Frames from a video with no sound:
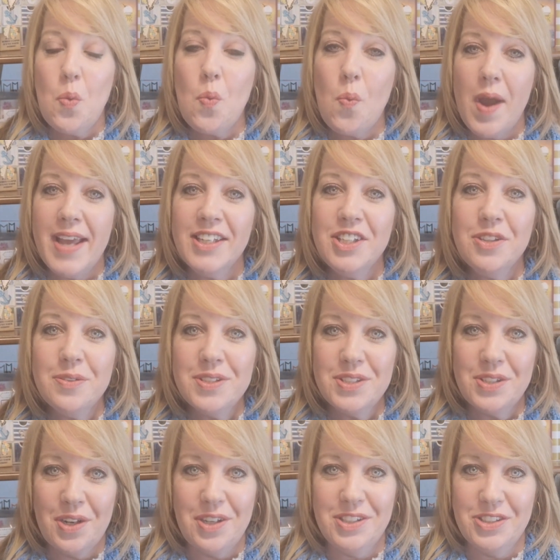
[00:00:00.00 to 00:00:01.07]
When you
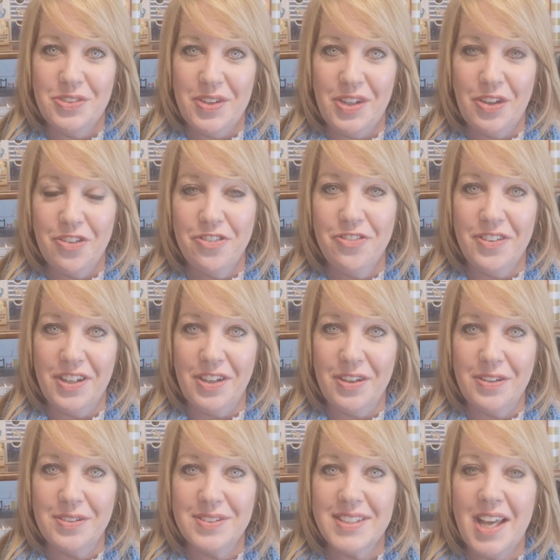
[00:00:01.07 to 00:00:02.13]
start doing your
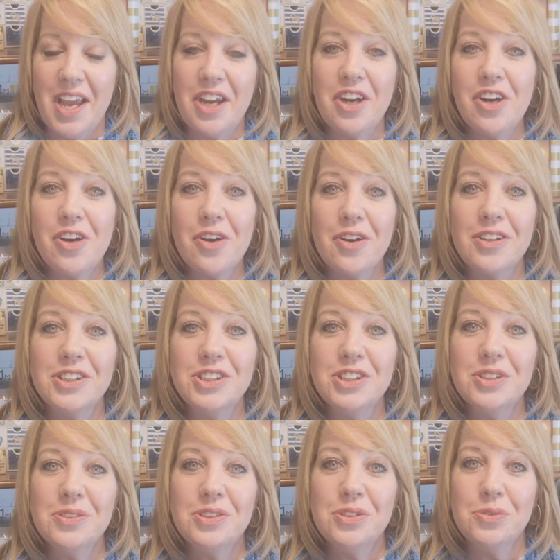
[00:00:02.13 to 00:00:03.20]
videos, I encourage
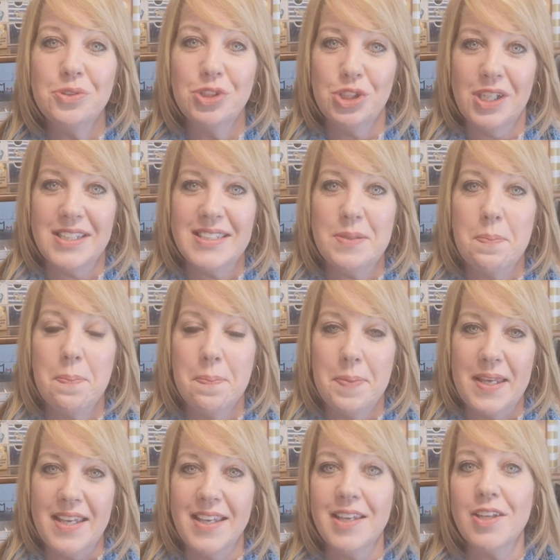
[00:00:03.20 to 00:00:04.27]
you to just
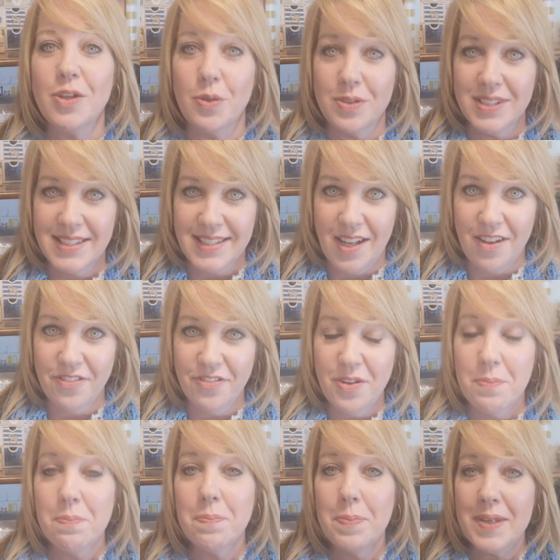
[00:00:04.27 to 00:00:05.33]
be yourself.
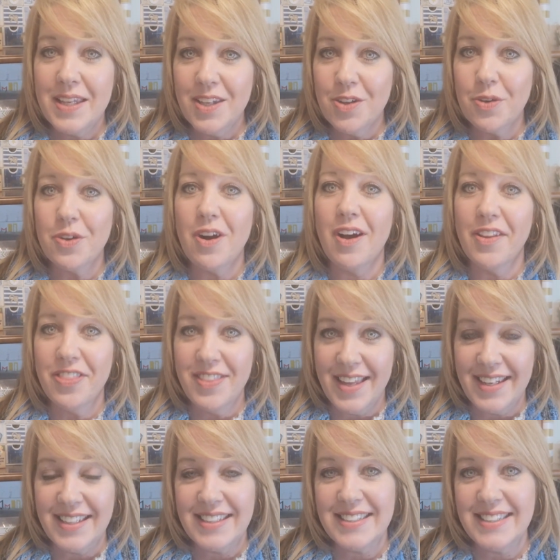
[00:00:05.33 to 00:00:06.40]
Be your
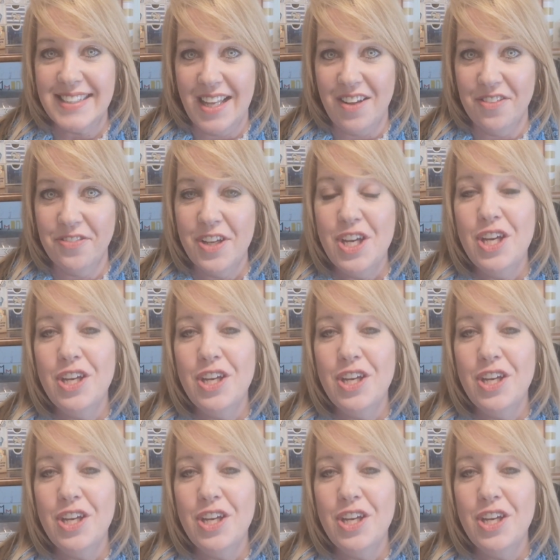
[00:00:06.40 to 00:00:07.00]
authentic self.